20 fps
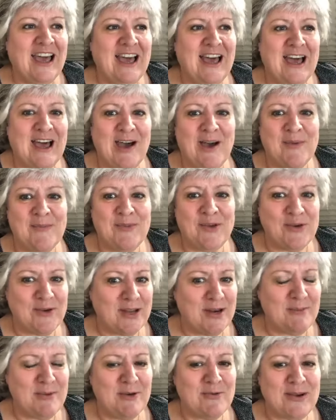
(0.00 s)
you're
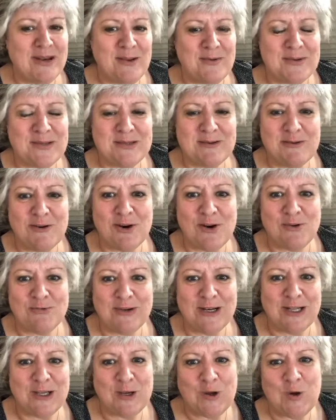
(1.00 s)
going to be ready with some
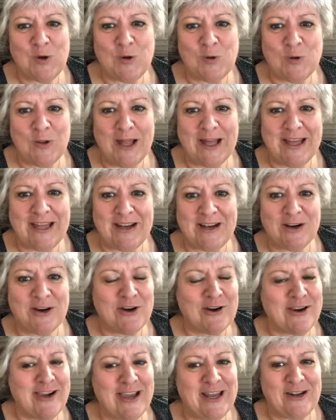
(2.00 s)
really cool and
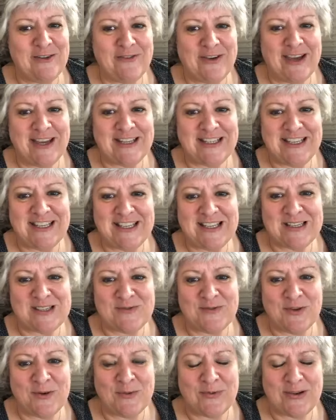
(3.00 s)
creative
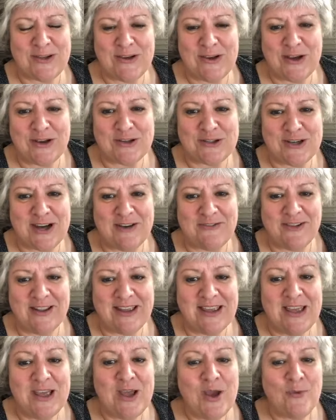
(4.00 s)
ideas for when you go traveling,